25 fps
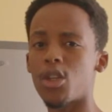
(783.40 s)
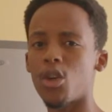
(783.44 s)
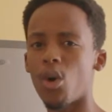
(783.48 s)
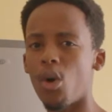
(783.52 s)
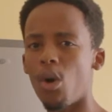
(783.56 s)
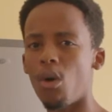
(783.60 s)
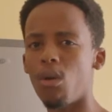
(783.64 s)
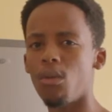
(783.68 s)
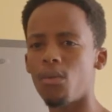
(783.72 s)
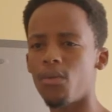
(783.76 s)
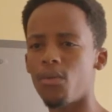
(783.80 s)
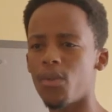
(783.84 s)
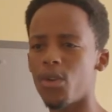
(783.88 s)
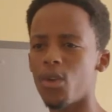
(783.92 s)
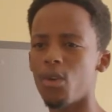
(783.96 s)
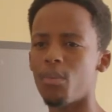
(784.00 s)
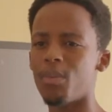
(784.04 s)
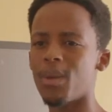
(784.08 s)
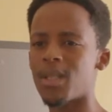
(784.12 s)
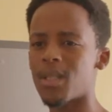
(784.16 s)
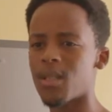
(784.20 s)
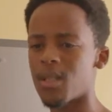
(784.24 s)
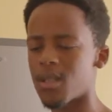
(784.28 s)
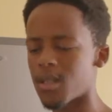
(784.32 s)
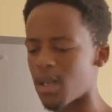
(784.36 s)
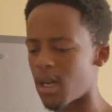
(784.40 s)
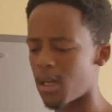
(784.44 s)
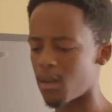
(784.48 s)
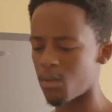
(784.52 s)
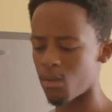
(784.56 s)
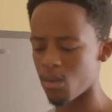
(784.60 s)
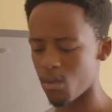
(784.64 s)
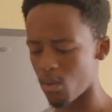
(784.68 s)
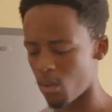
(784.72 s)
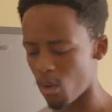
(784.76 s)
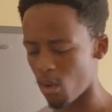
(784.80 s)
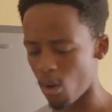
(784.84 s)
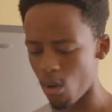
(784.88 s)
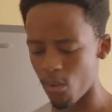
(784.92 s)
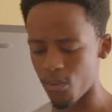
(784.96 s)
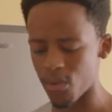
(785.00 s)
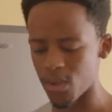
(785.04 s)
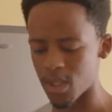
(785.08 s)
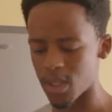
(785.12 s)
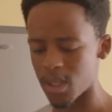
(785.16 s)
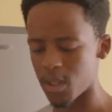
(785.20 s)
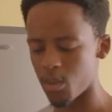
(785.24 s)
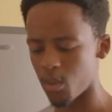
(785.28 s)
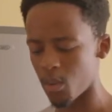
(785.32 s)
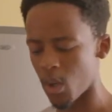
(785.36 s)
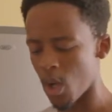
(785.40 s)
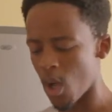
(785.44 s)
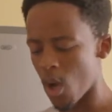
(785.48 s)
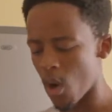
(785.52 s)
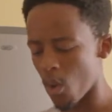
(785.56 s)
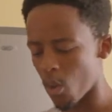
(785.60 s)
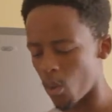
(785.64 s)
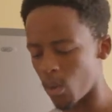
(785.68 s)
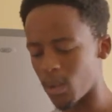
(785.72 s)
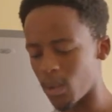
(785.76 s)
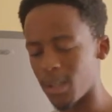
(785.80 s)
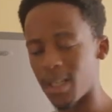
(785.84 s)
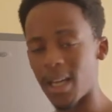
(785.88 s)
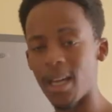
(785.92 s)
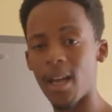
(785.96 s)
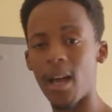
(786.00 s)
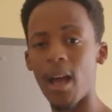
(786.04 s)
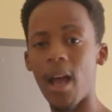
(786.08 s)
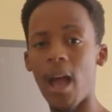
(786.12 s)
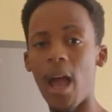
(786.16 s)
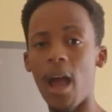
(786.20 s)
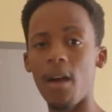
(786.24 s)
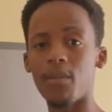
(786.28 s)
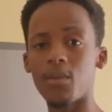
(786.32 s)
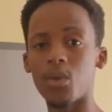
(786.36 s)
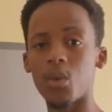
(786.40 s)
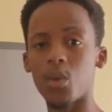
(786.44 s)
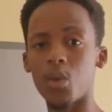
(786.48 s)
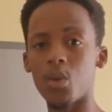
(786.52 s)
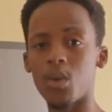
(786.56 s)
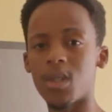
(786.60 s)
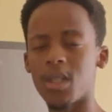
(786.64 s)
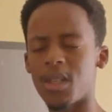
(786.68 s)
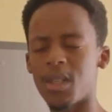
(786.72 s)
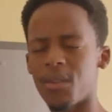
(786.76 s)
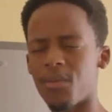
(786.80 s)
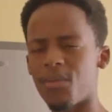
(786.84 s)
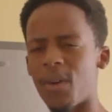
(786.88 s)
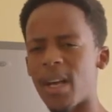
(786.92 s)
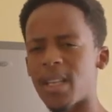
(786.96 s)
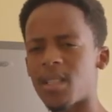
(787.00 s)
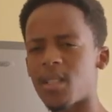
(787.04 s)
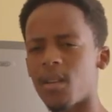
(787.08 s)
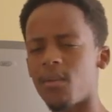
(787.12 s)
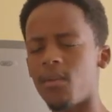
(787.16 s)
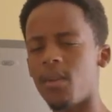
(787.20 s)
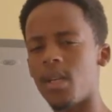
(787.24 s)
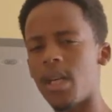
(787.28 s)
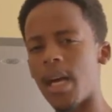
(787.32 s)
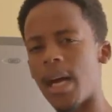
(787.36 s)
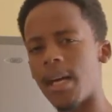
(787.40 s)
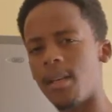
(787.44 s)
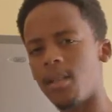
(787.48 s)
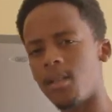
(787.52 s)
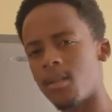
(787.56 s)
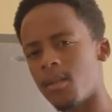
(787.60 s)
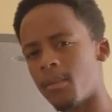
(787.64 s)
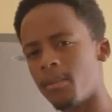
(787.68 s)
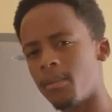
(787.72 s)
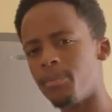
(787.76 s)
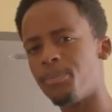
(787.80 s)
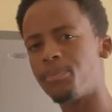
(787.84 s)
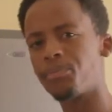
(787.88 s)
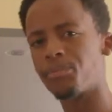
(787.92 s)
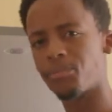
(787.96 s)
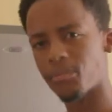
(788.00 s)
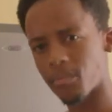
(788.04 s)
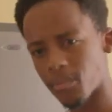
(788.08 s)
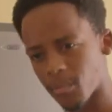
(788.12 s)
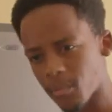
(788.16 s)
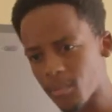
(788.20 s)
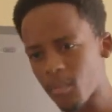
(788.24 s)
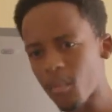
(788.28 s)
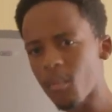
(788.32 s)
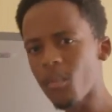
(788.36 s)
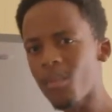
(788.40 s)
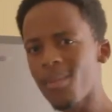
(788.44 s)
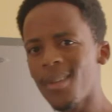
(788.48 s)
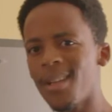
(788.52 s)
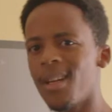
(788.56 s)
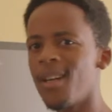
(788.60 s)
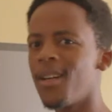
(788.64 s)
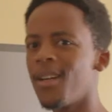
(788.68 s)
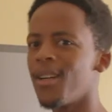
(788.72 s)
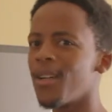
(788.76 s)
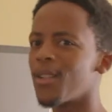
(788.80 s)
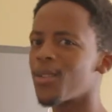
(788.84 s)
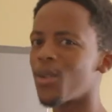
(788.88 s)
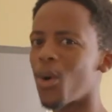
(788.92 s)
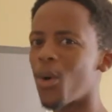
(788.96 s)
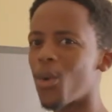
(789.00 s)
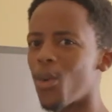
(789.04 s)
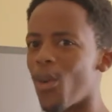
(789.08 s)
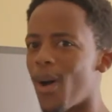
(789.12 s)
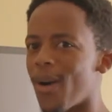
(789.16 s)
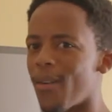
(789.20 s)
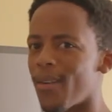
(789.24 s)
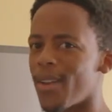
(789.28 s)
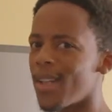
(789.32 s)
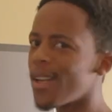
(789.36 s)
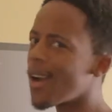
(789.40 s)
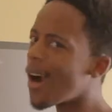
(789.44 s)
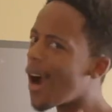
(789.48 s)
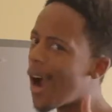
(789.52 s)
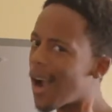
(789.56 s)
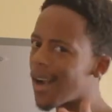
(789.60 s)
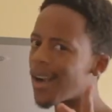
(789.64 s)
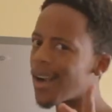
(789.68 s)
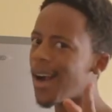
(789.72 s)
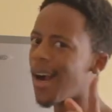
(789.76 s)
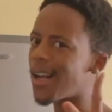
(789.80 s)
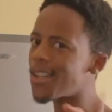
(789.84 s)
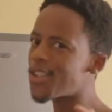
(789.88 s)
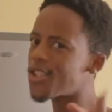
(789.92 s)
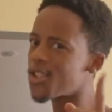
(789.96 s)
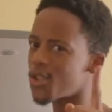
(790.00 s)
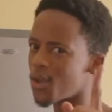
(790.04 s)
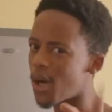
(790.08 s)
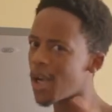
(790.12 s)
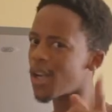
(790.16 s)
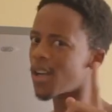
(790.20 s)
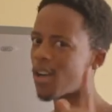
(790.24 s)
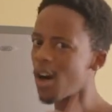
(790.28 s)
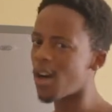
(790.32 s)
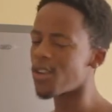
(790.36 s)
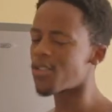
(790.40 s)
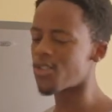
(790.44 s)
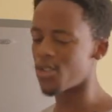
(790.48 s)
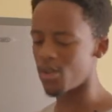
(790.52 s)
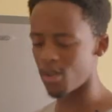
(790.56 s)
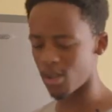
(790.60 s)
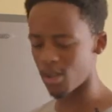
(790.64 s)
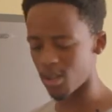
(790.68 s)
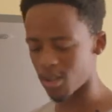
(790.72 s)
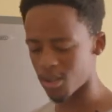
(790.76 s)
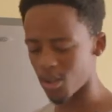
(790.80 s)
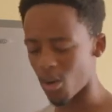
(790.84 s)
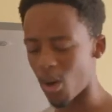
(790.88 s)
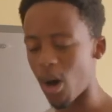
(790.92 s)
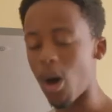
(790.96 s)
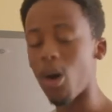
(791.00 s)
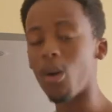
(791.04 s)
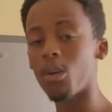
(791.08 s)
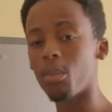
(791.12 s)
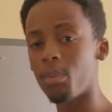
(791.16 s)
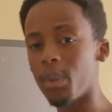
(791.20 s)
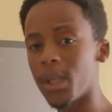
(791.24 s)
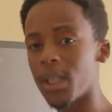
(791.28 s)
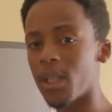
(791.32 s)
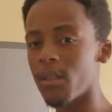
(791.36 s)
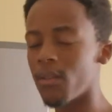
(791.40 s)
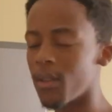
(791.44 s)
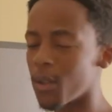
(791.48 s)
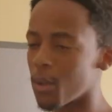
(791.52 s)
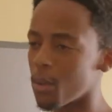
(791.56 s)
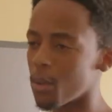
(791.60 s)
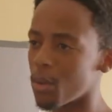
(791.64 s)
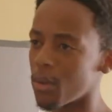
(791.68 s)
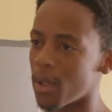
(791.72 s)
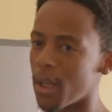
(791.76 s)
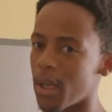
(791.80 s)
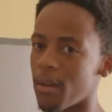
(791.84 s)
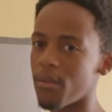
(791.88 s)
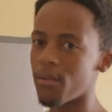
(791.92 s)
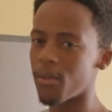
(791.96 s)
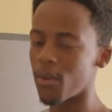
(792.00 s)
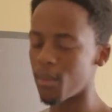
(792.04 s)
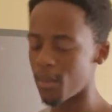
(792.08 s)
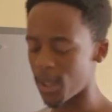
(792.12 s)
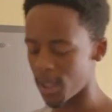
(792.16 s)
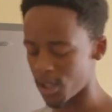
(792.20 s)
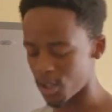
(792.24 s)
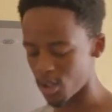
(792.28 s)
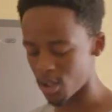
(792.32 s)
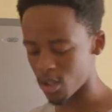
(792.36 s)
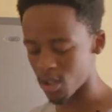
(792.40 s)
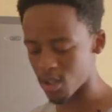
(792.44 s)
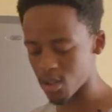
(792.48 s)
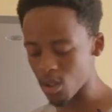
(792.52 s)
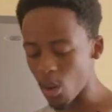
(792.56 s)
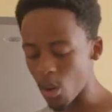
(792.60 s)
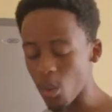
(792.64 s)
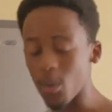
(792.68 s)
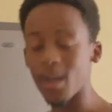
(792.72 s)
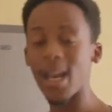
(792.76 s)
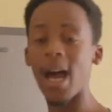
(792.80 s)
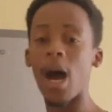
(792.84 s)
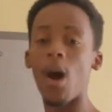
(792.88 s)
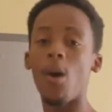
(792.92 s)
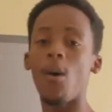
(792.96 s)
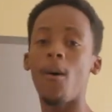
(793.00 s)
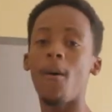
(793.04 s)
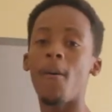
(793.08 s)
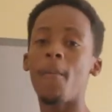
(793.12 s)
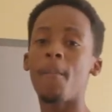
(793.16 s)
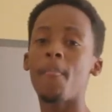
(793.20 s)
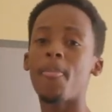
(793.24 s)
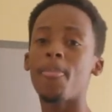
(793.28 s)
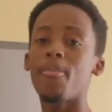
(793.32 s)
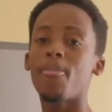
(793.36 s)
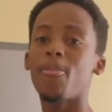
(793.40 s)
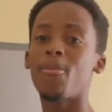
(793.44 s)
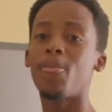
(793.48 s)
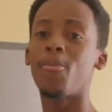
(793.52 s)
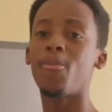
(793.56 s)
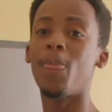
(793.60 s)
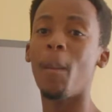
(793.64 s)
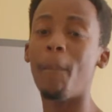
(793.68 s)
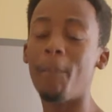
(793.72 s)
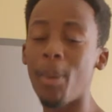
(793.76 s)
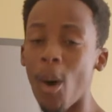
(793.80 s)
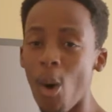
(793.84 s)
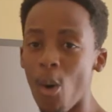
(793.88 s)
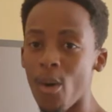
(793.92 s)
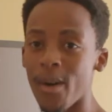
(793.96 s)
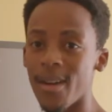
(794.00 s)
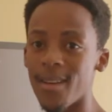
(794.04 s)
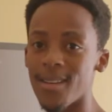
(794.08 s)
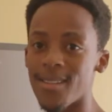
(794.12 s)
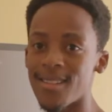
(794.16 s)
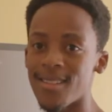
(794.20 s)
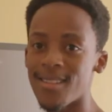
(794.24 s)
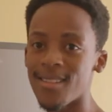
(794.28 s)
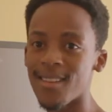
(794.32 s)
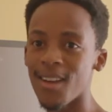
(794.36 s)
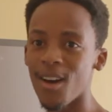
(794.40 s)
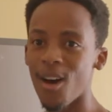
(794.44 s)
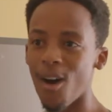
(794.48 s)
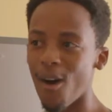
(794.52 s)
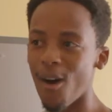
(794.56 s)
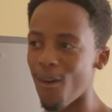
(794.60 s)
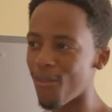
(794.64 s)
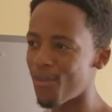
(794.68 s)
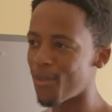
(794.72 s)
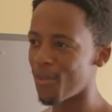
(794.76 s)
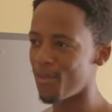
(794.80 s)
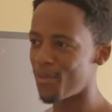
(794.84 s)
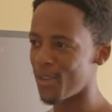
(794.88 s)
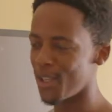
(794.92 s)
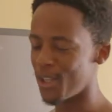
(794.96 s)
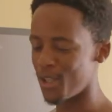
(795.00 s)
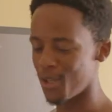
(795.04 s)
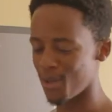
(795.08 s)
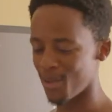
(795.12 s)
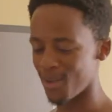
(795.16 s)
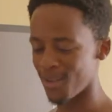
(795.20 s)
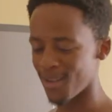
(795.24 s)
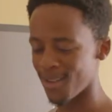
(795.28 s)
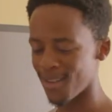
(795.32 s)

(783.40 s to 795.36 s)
your own video business card. You obviously will have to use it effectively, and don't worry, I got you. So I'll be giving you the information. So now, the bonus of the video.